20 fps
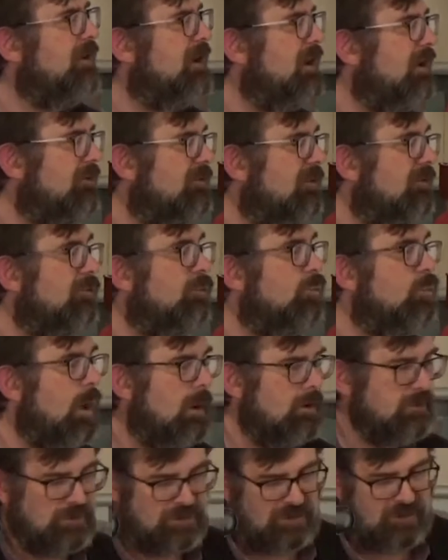verses
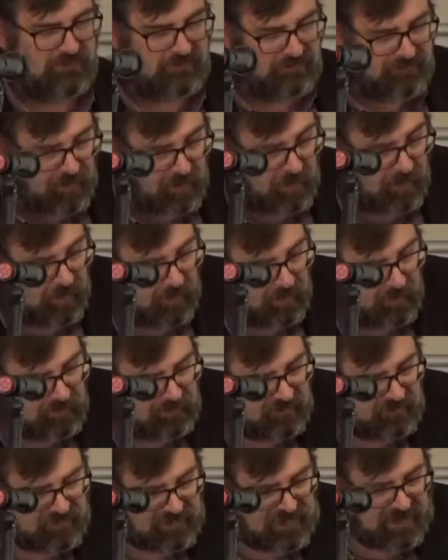1 to 4
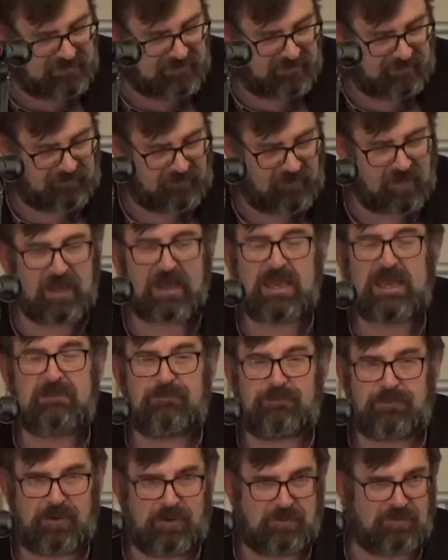together. So
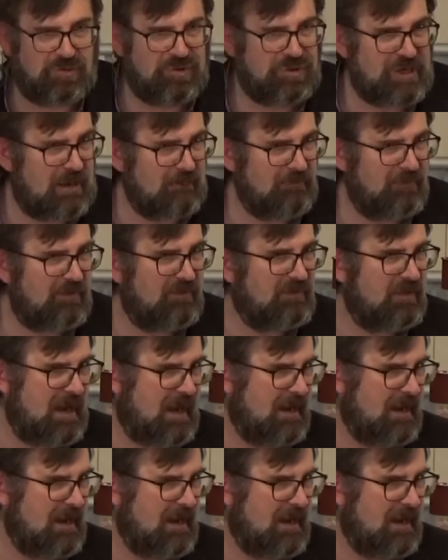Hebrews chapter